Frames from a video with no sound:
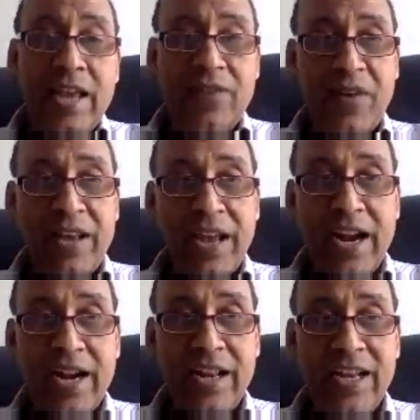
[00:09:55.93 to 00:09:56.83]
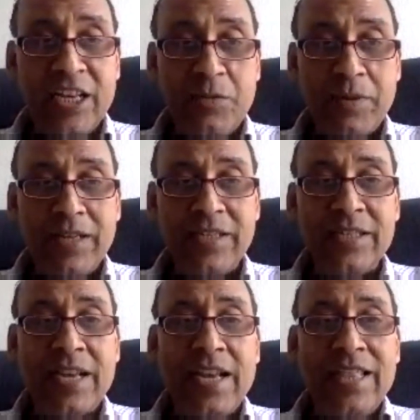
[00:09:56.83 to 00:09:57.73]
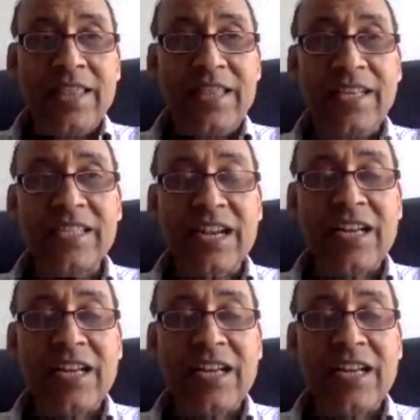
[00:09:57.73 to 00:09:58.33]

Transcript: If I add H plus, this